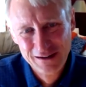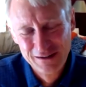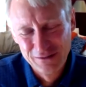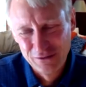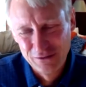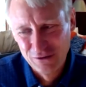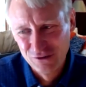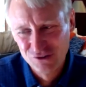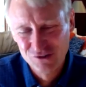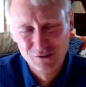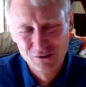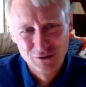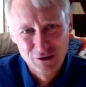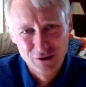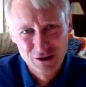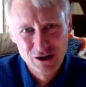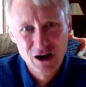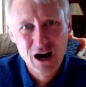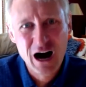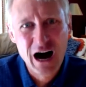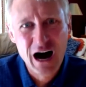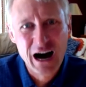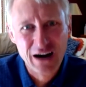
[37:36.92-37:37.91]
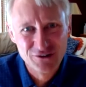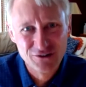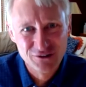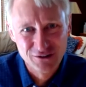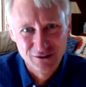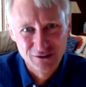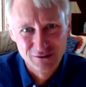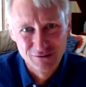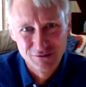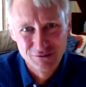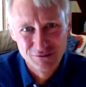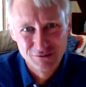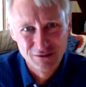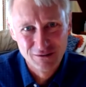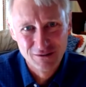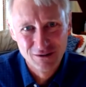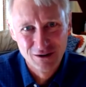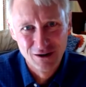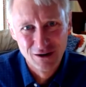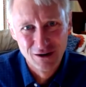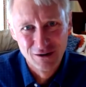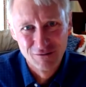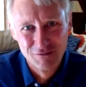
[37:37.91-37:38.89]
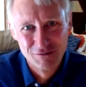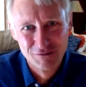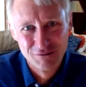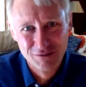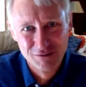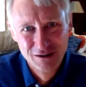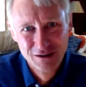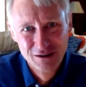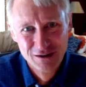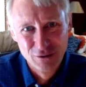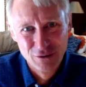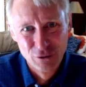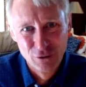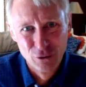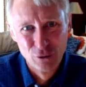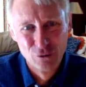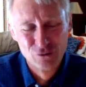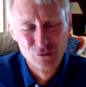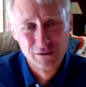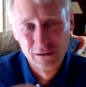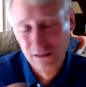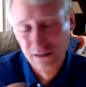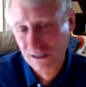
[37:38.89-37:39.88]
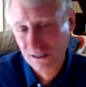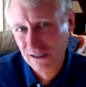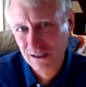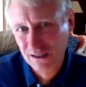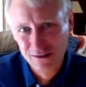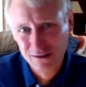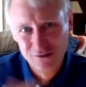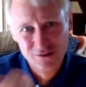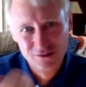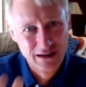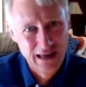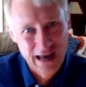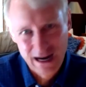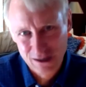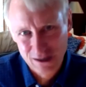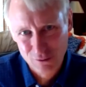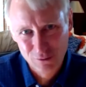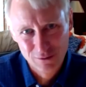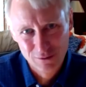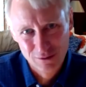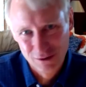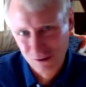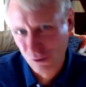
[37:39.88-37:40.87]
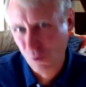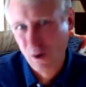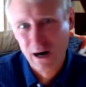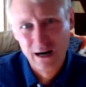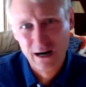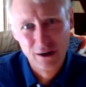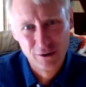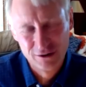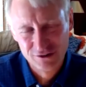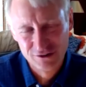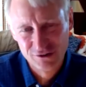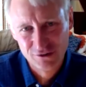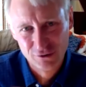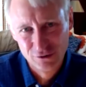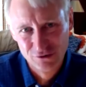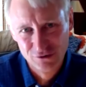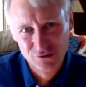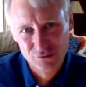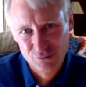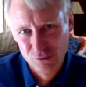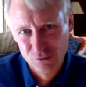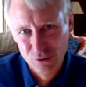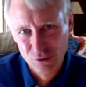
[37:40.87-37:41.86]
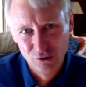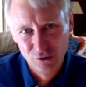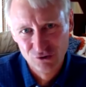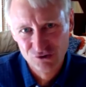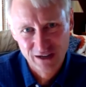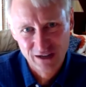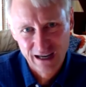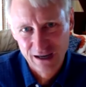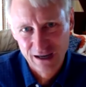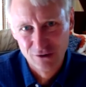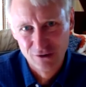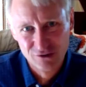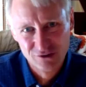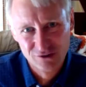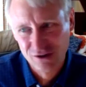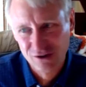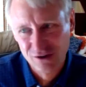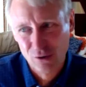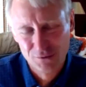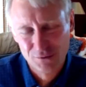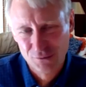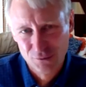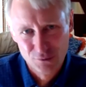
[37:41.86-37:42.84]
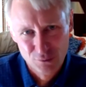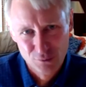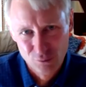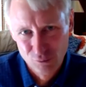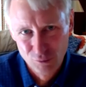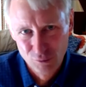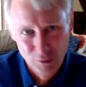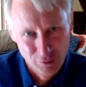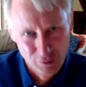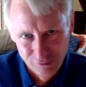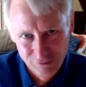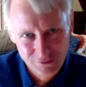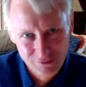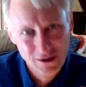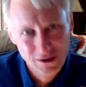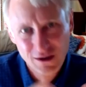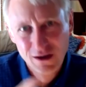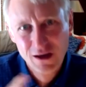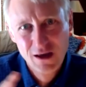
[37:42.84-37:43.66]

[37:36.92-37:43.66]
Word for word: the, the cost of, of those leads and ac- acquiring students through those channels is going through the roof.